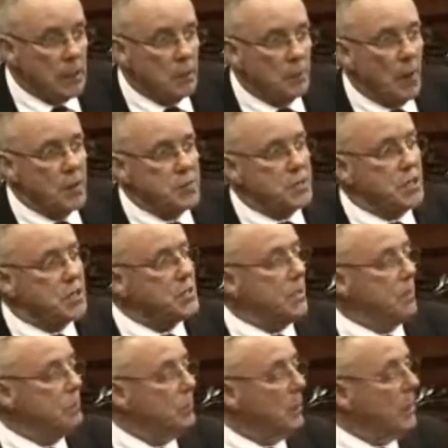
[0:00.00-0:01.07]
The process
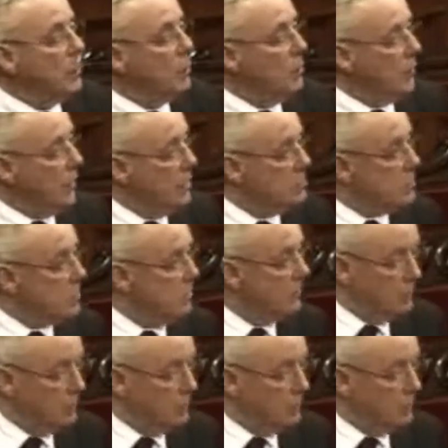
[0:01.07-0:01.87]
seemed to ignore the interest